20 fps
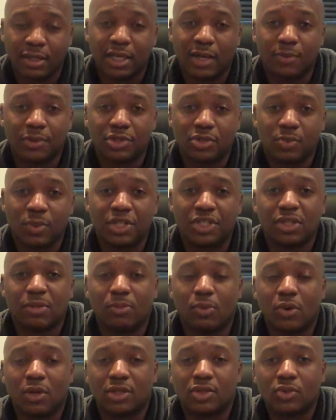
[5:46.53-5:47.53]
Now we're
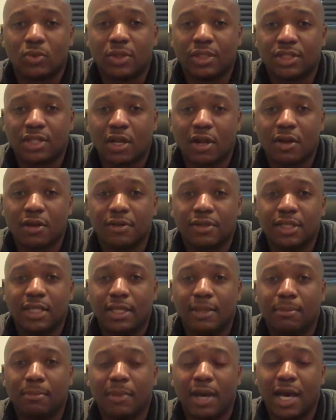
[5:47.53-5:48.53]
switching more to a
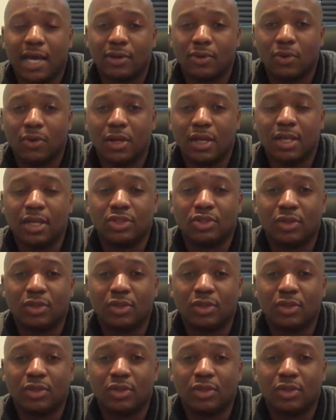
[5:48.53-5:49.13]
turnkey model